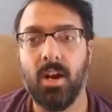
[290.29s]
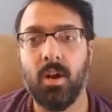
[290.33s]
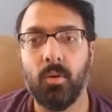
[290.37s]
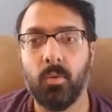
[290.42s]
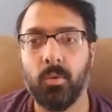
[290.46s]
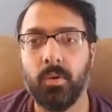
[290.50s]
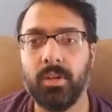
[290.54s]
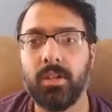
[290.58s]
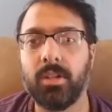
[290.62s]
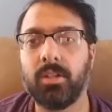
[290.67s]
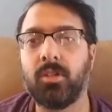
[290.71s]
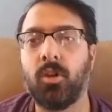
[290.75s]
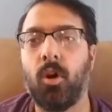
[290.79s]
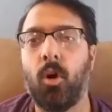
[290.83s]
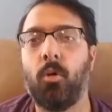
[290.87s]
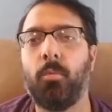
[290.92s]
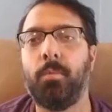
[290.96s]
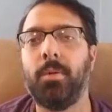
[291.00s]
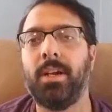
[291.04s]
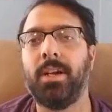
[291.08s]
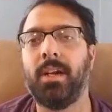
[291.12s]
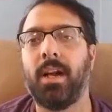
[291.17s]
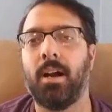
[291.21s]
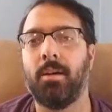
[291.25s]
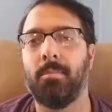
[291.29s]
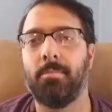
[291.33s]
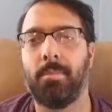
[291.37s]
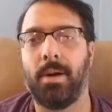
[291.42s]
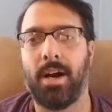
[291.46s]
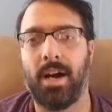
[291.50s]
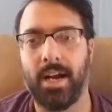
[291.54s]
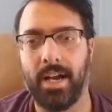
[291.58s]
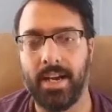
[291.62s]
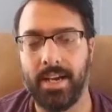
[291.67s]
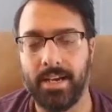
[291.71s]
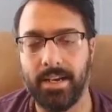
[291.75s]
We're just opening our
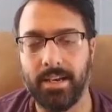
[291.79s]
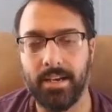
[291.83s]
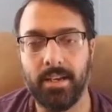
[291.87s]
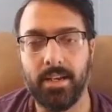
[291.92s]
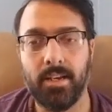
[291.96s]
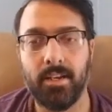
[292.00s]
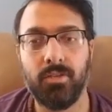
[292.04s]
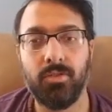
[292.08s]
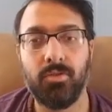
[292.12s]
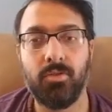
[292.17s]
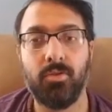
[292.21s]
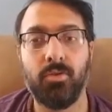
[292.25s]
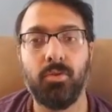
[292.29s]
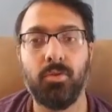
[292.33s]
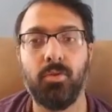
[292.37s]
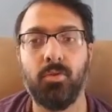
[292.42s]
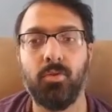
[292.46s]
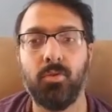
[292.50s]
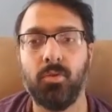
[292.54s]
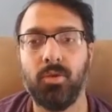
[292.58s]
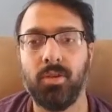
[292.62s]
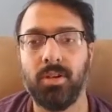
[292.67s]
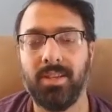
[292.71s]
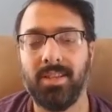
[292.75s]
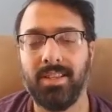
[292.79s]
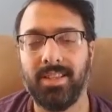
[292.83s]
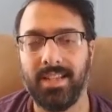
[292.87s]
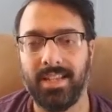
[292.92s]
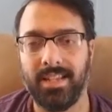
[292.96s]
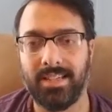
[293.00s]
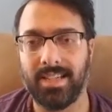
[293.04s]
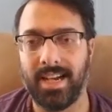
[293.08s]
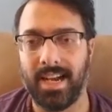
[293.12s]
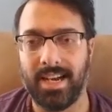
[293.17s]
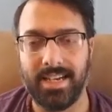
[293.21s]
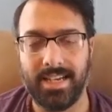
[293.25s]
mind to
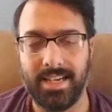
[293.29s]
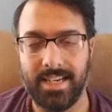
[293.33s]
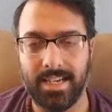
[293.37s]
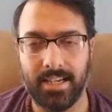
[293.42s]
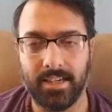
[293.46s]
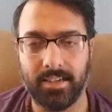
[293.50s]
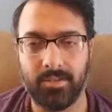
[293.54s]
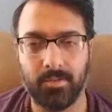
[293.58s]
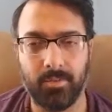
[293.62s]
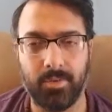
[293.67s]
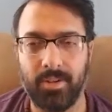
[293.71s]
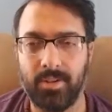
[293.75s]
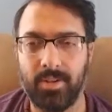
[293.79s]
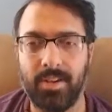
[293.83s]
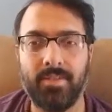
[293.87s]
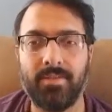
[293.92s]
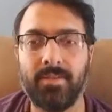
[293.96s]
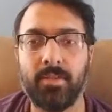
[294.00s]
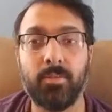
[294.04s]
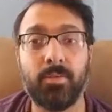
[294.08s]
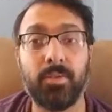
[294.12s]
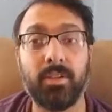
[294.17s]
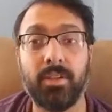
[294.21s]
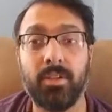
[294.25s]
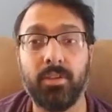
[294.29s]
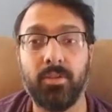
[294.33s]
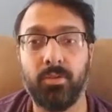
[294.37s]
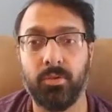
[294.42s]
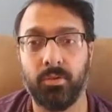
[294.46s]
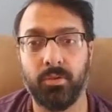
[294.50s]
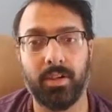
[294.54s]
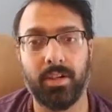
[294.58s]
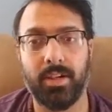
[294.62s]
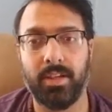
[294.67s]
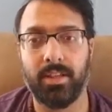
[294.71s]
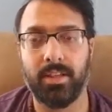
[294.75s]
these ideas. We don't have to really
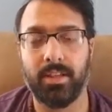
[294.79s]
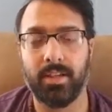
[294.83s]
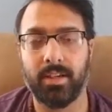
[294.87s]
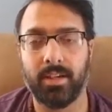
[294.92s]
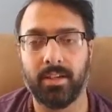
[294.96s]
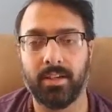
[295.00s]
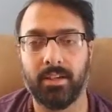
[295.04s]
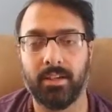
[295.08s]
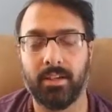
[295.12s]
do anything.